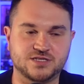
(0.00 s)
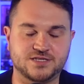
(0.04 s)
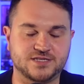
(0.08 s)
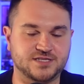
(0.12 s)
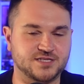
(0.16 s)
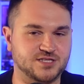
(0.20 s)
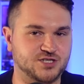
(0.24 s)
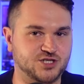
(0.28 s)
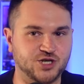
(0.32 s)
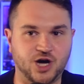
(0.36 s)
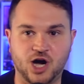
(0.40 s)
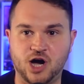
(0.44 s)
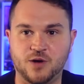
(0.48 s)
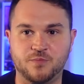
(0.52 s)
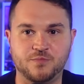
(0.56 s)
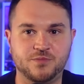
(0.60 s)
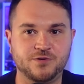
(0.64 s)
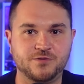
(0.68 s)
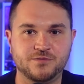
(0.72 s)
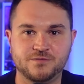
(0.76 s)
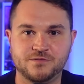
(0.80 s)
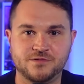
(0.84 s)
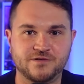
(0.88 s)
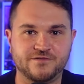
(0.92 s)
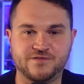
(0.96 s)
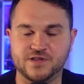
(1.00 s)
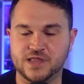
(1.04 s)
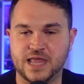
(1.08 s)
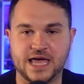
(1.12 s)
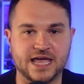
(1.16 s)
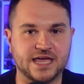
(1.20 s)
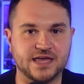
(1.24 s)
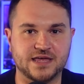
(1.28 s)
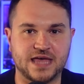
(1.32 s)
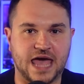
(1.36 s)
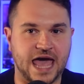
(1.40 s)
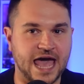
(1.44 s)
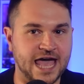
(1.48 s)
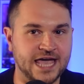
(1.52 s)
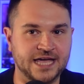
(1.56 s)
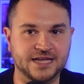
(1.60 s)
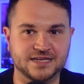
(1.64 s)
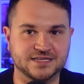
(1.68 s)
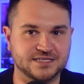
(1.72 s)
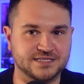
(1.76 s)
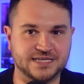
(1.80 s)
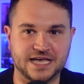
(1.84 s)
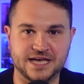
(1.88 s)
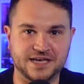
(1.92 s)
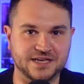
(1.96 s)
stop for like
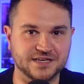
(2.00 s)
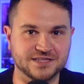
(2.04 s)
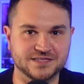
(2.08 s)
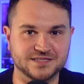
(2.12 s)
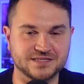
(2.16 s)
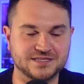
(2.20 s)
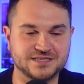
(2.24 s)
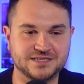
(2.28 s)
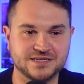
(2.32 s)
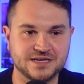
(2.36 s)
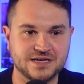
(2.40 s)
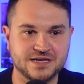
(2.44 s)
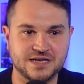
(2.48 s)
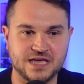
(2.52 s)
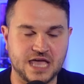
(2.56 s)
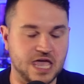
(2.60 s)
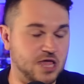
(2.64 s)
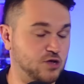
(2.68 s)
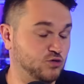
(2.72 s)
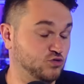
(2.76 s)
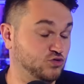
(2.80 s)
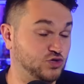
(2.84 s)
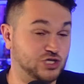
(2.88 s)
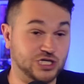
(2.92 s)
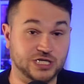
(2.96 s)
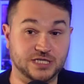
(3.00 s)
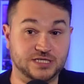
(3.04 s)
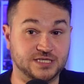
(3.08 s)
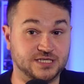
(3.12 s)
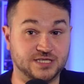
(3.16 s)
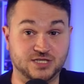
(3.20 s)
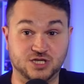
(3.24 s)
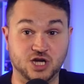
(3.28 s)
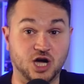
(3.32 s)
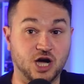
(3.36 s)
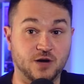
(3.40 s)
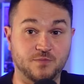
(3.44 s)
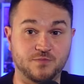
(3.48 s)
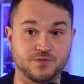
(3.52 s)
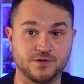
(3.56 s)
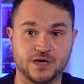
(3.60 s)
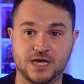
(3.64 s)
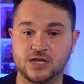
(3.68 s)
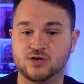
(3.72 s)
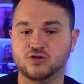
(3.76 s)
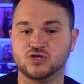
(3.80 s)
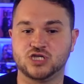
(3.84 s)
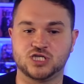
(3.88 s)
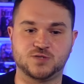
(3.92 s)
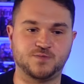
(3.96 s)
8 seconds. It'll just stop.
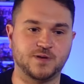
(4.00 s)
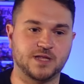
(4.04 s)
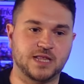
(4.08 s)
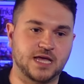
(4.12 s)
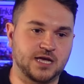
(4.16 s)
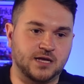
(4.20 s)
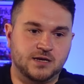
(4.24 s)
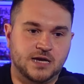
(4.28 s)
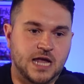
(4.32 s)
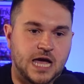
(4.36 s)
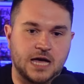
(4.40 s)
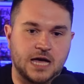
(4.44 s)
It'll just be like,